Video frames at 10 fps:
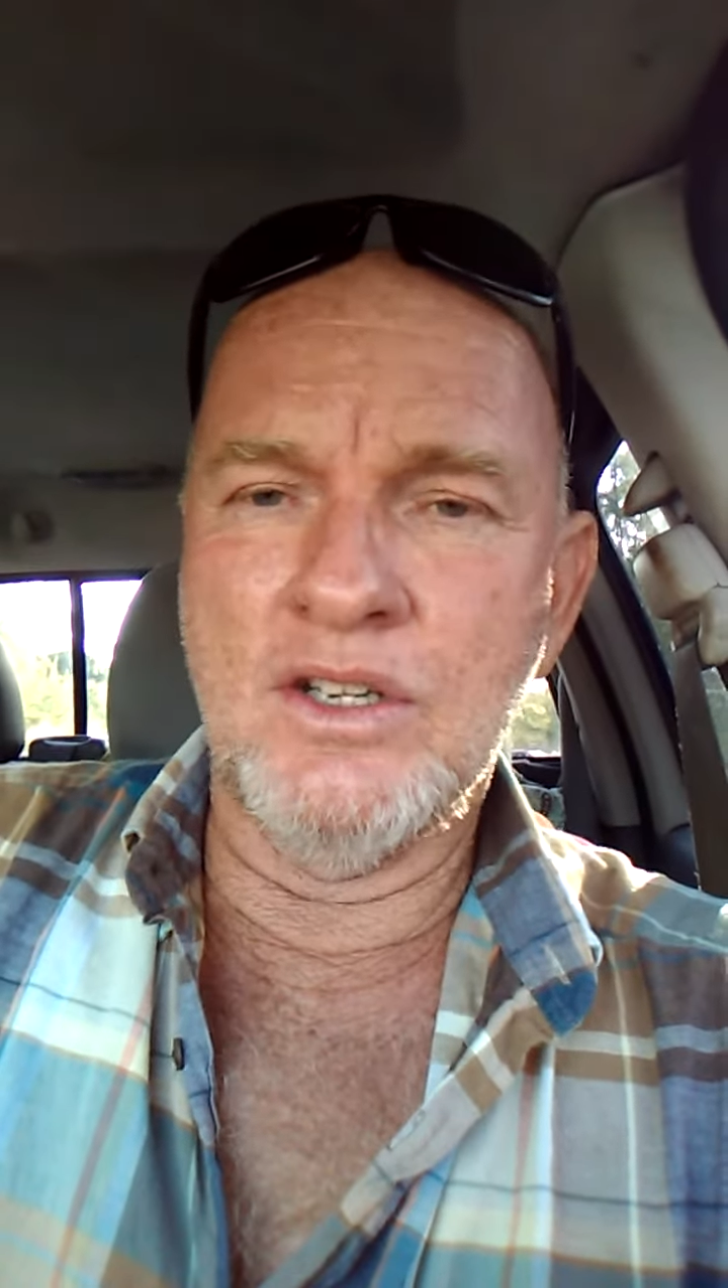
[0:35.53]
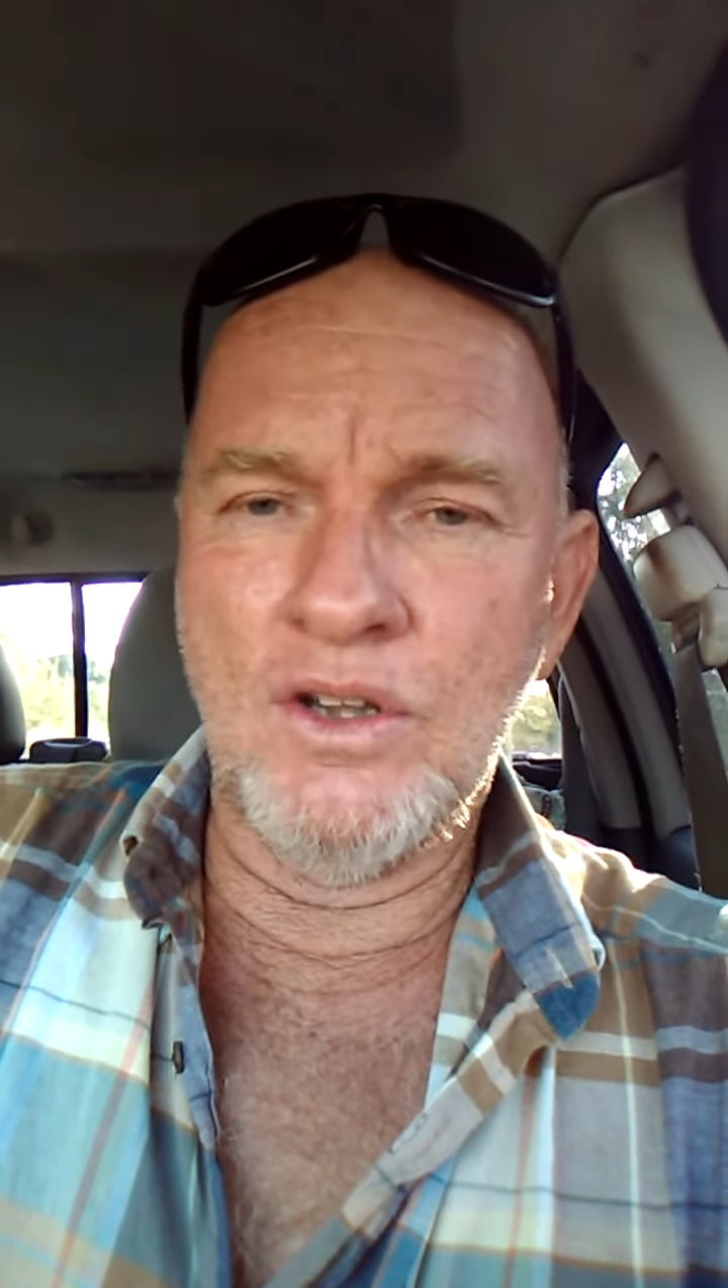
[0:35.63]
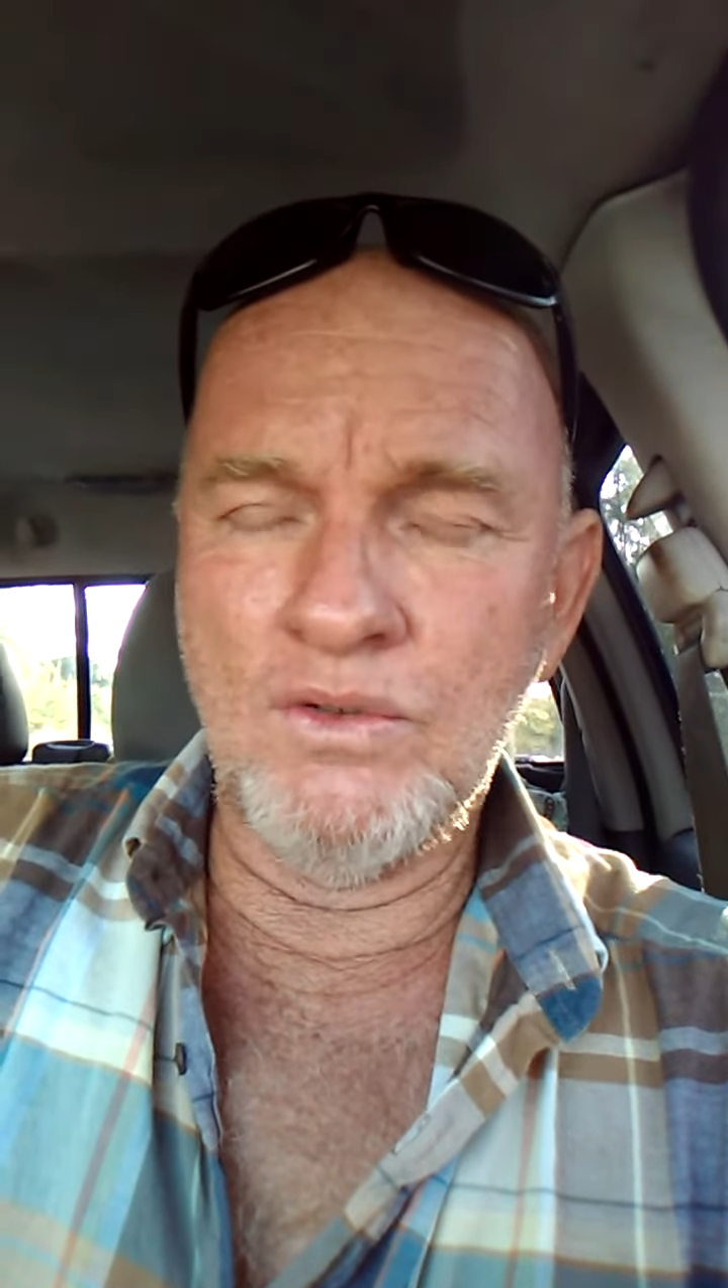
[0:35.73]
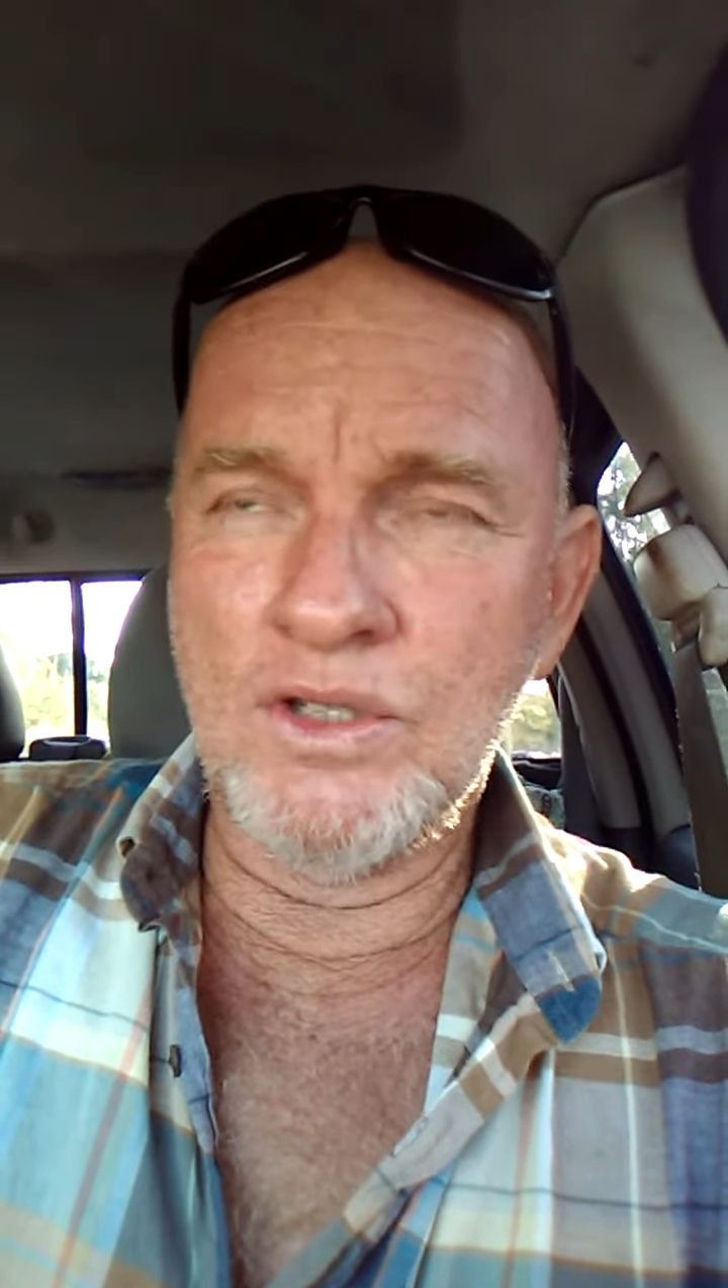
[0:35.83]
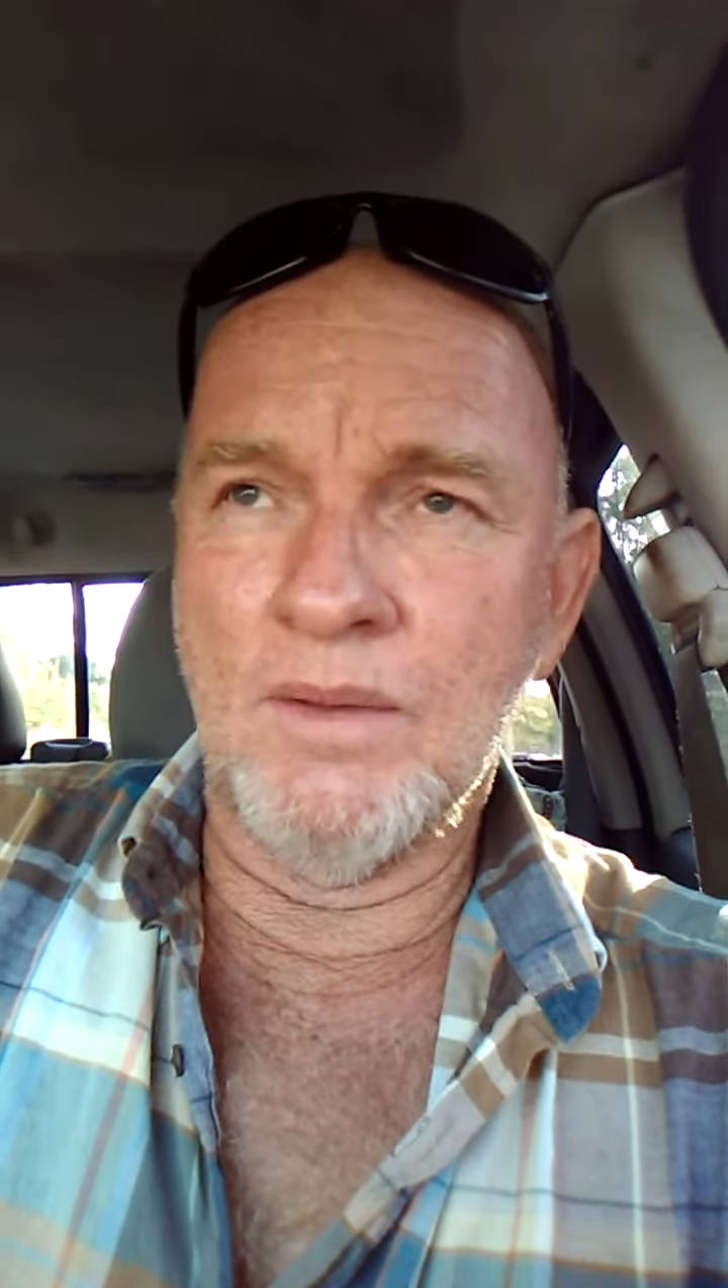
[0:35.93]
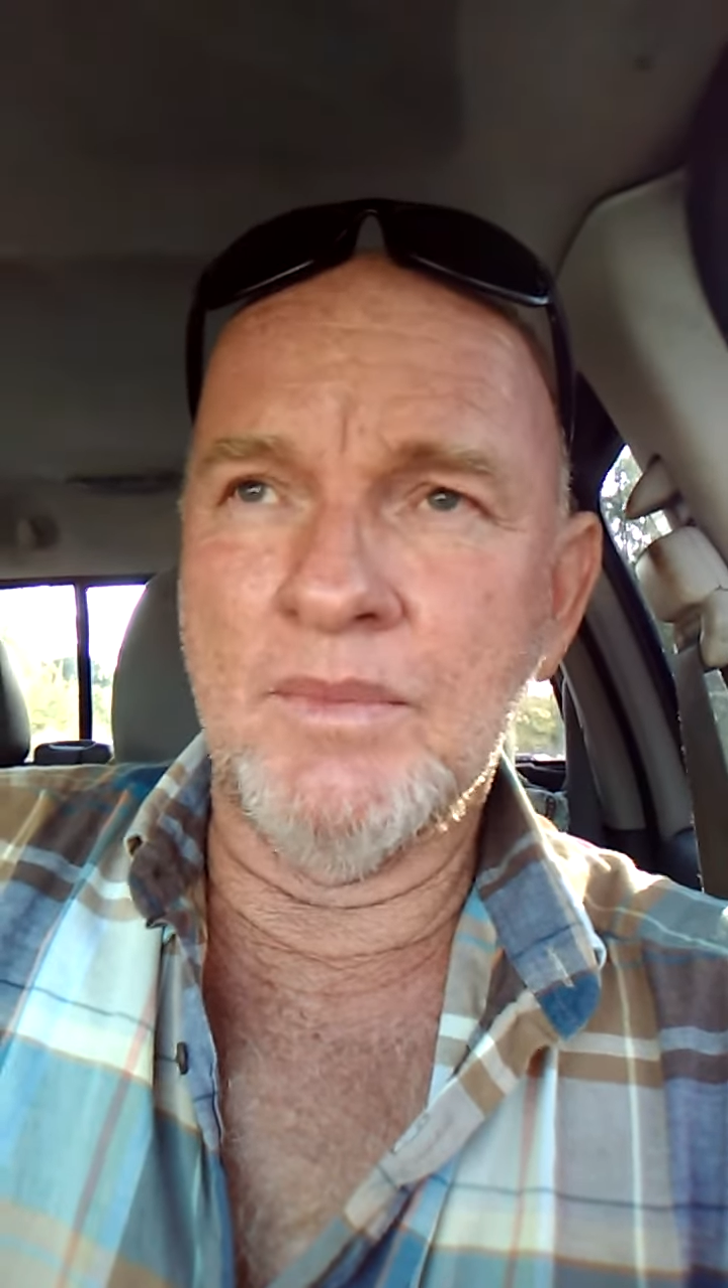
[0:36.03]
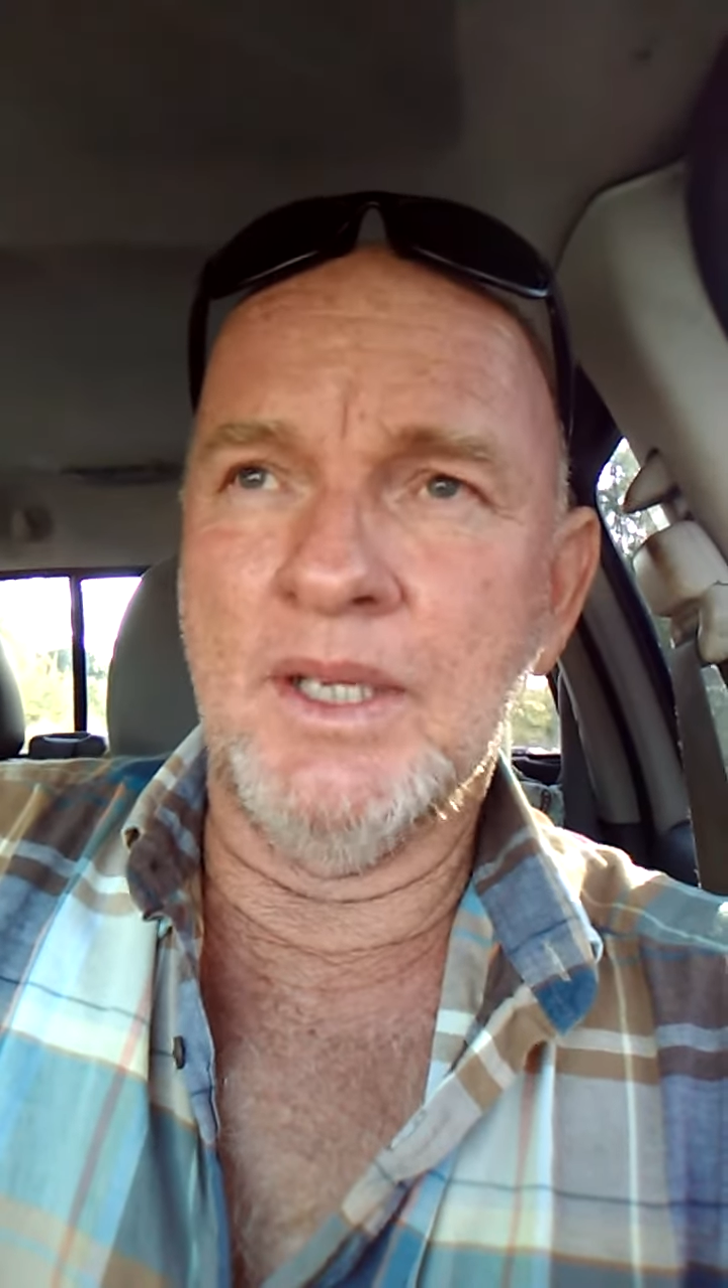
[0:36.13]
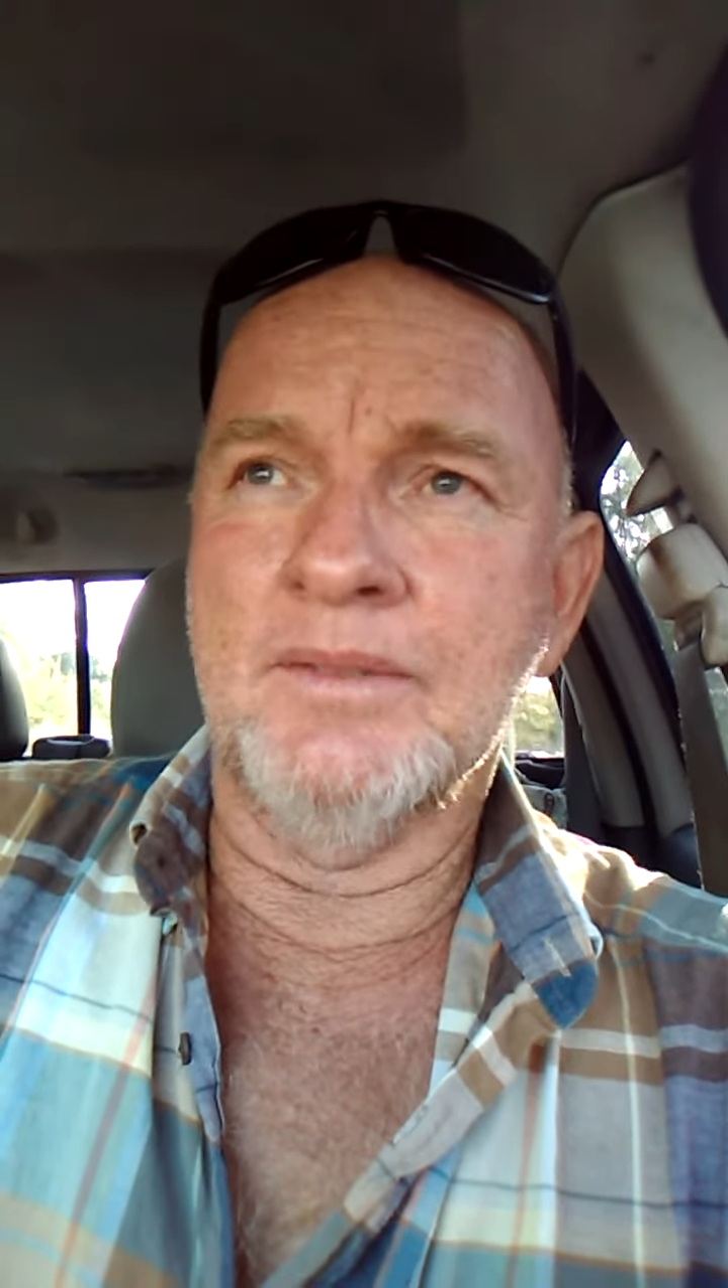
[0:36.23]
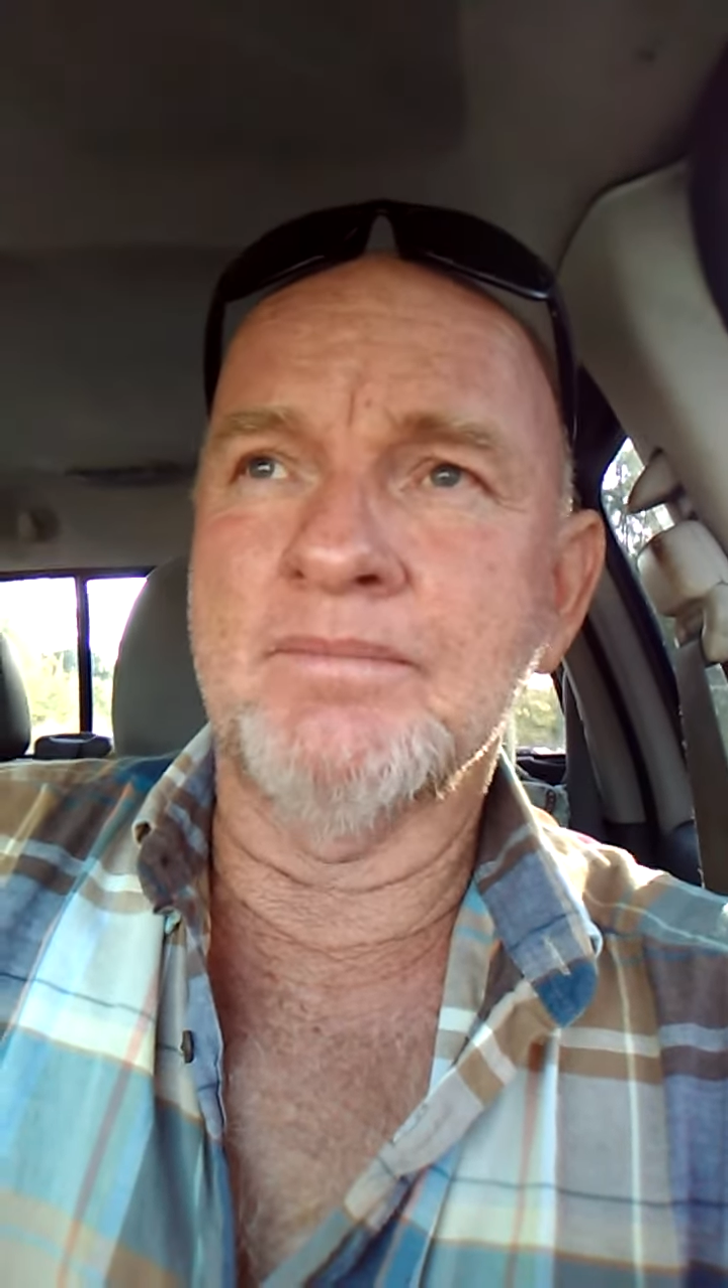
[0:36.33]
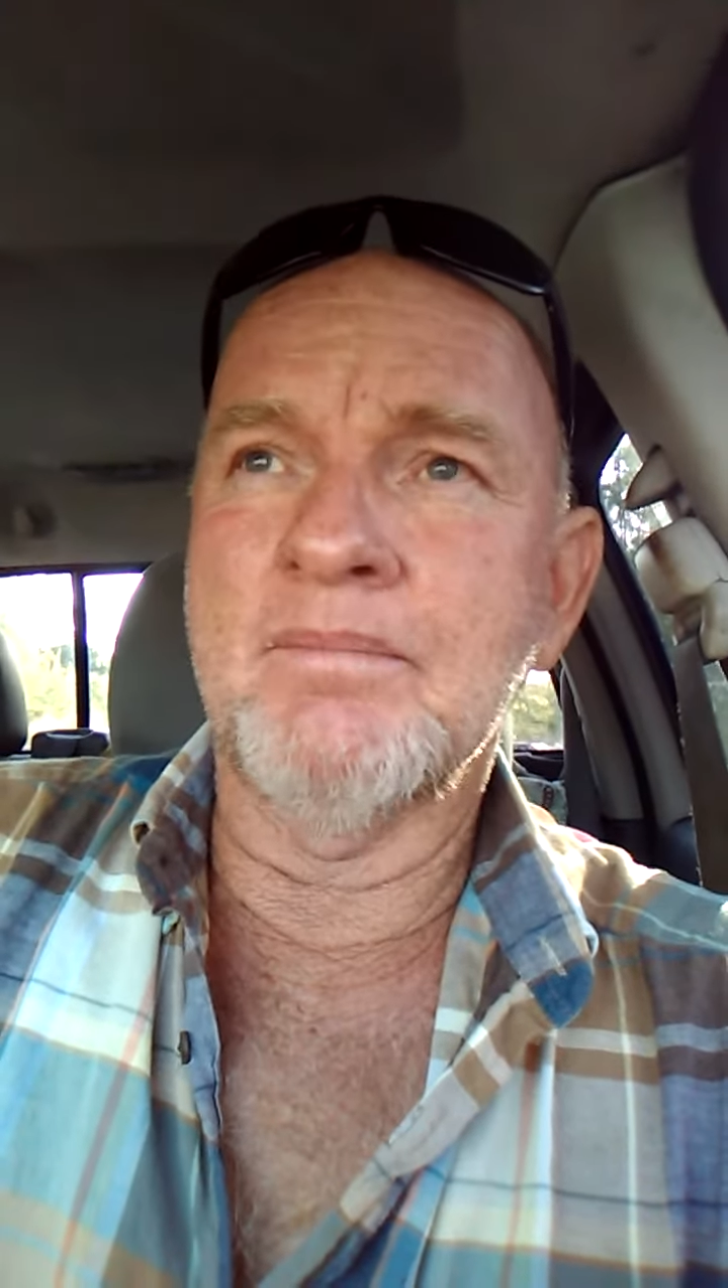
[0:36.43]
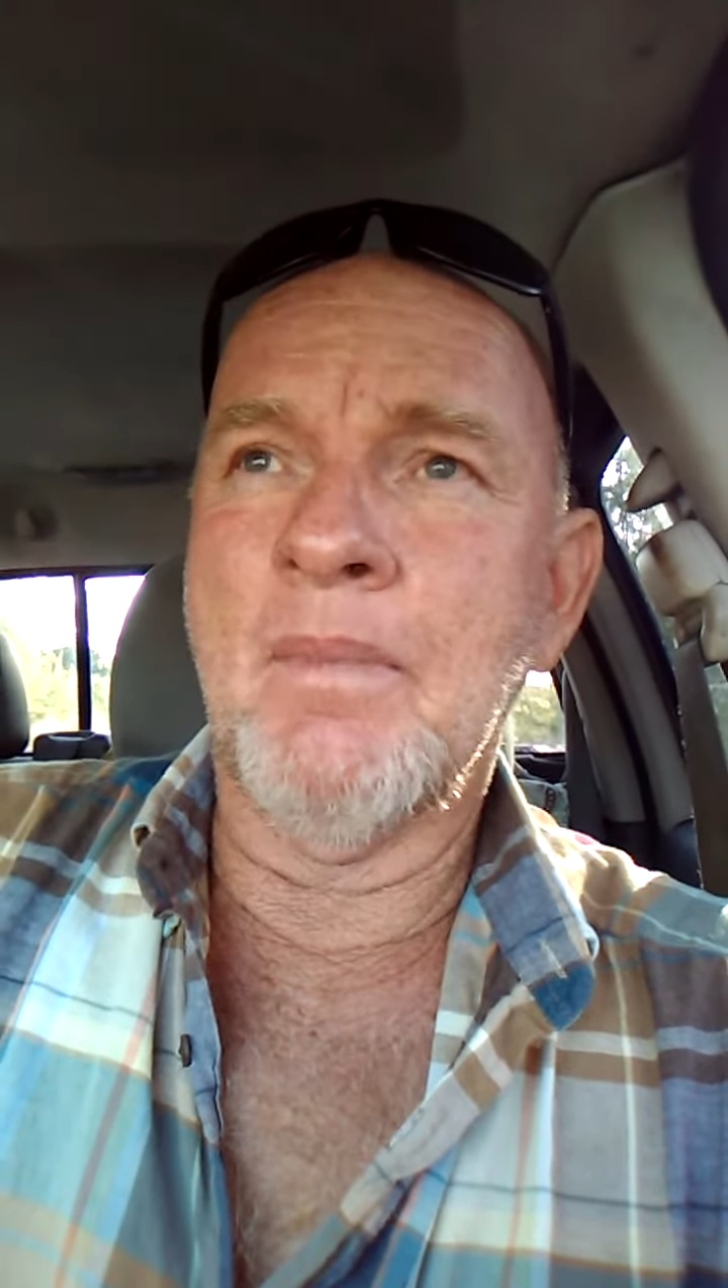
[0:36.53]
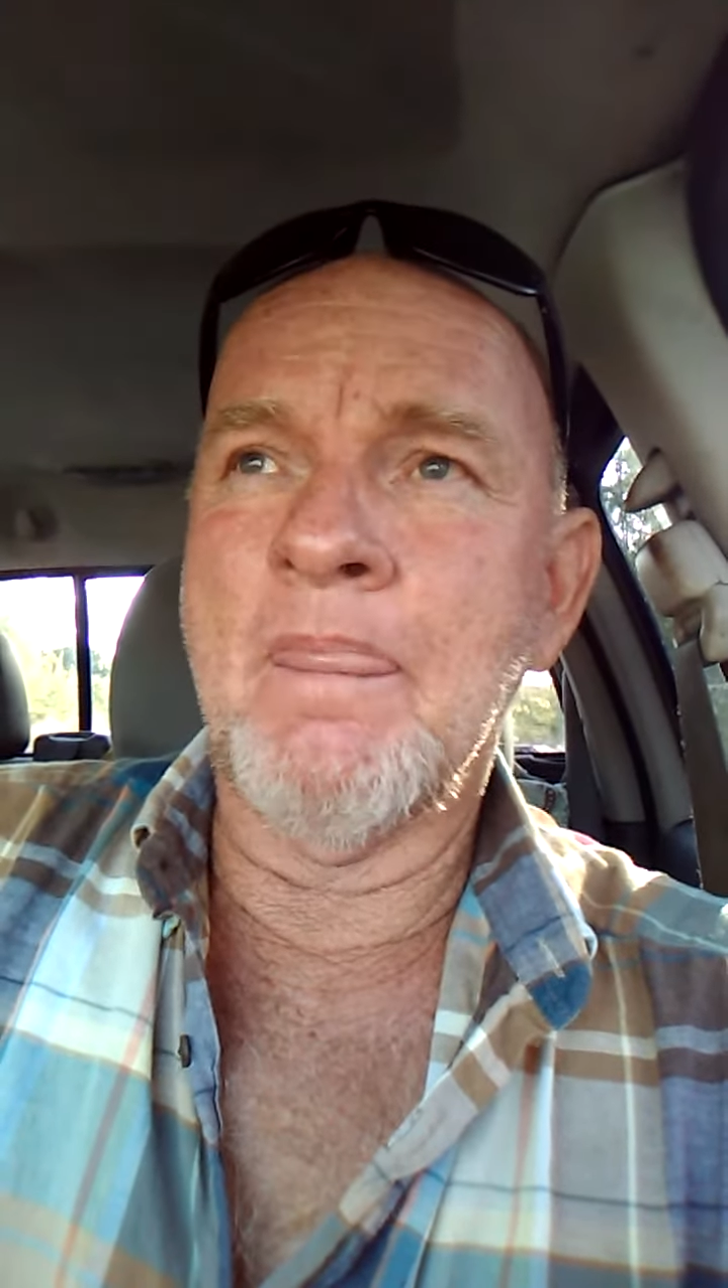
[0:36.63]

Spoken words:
know something.